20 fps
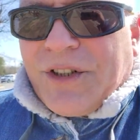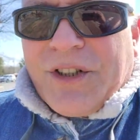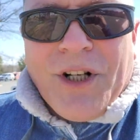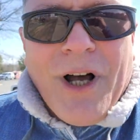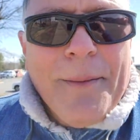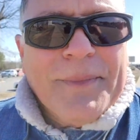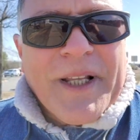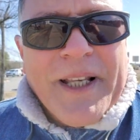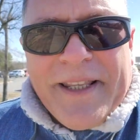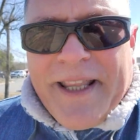
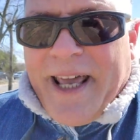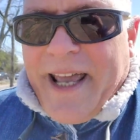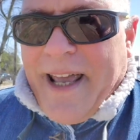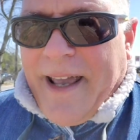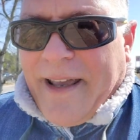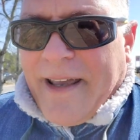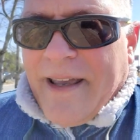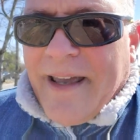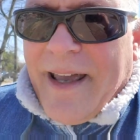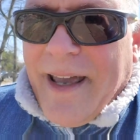something
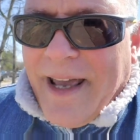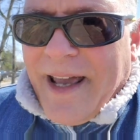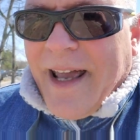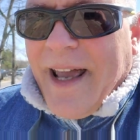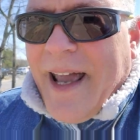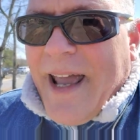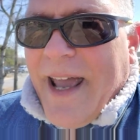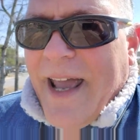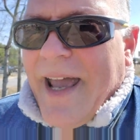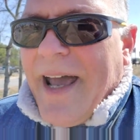
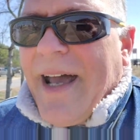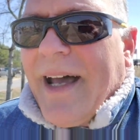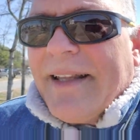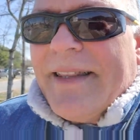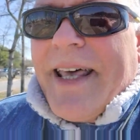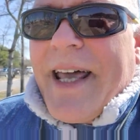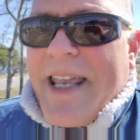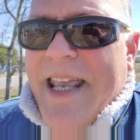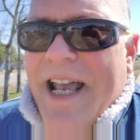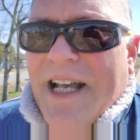
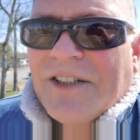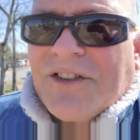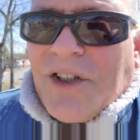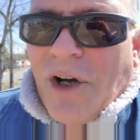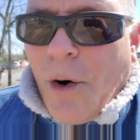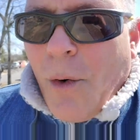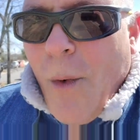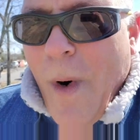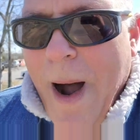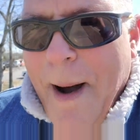that yes,
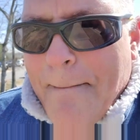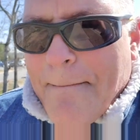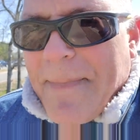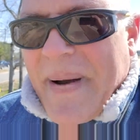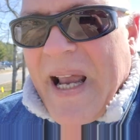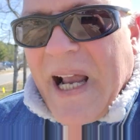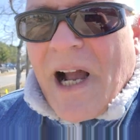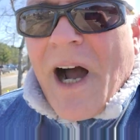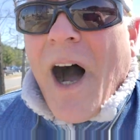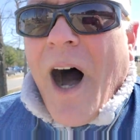someone
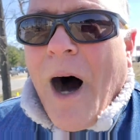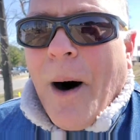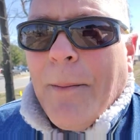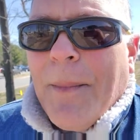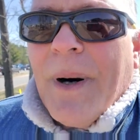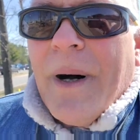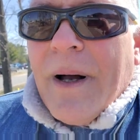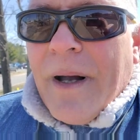pick up.